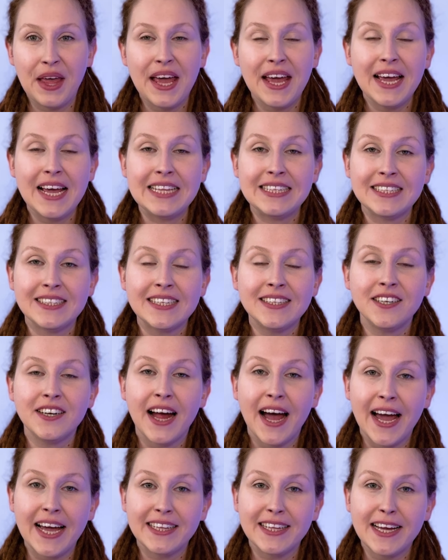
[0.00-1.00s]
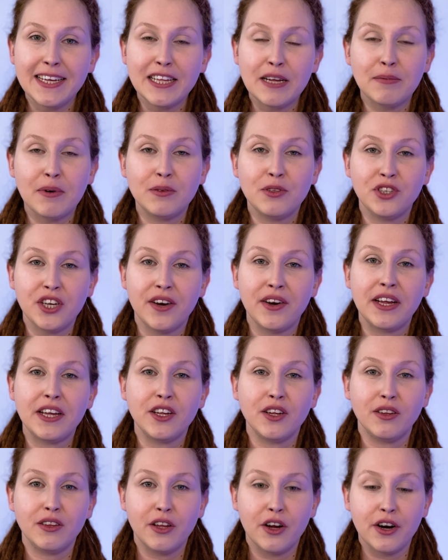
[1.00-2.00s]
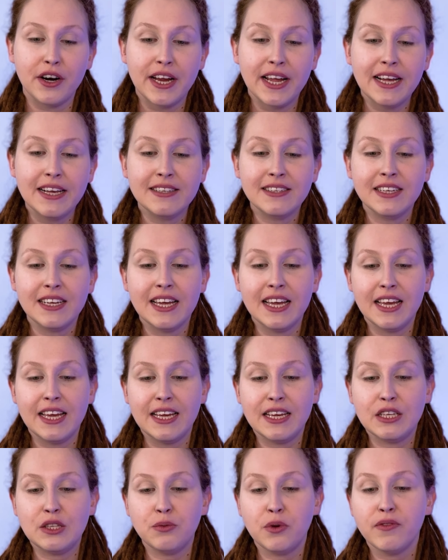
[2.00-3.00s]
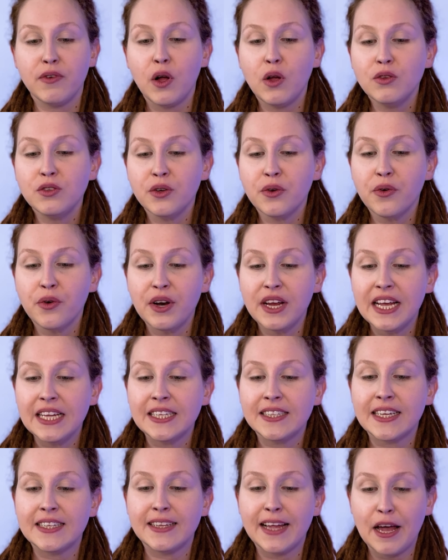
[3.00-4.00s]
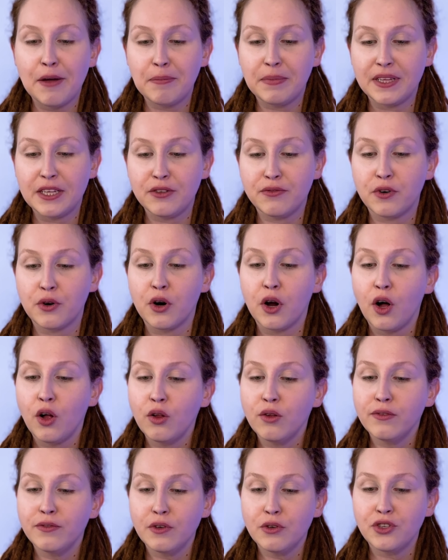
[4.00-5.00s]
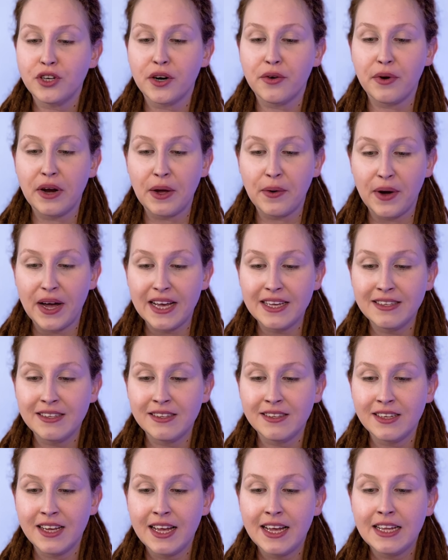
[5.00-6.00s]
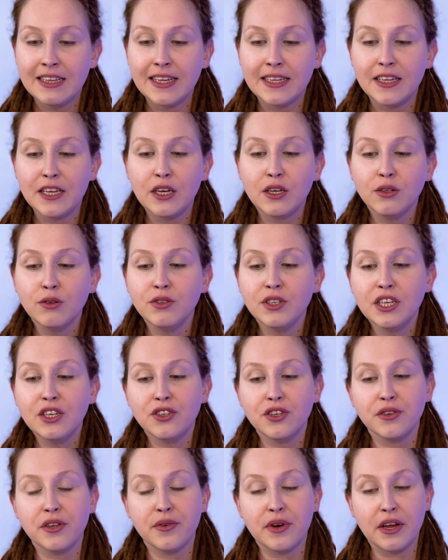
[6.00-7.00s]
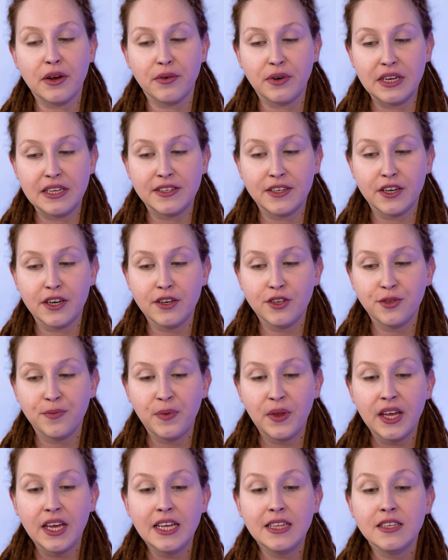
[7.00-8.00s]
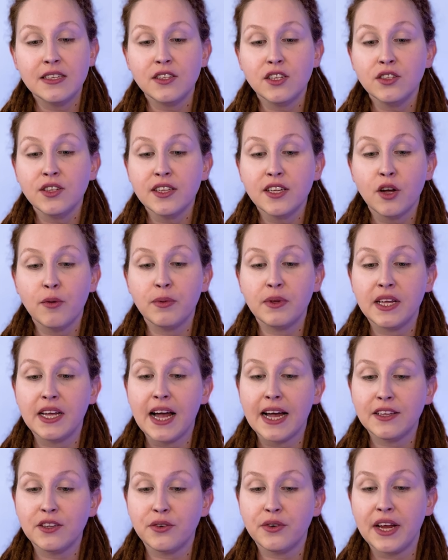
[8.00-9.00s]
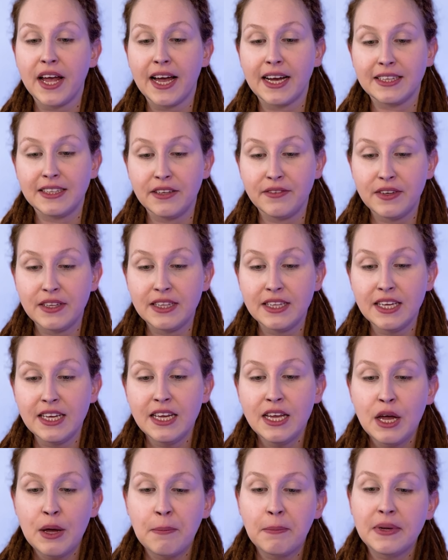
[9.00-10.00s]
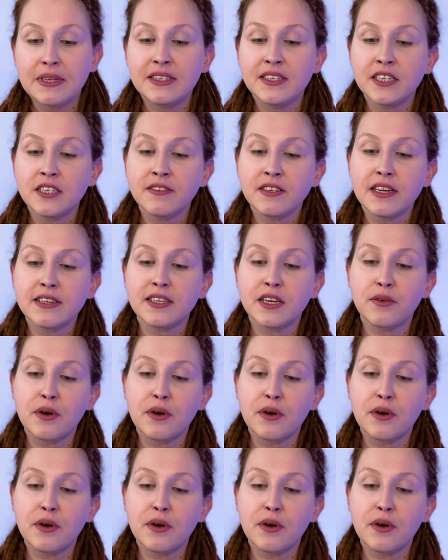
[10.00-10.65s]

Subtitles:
And another highlight about sharing your learnings is we've also created a template for all future requests that includes engineering research. It is not an obligatory activity, but serves as a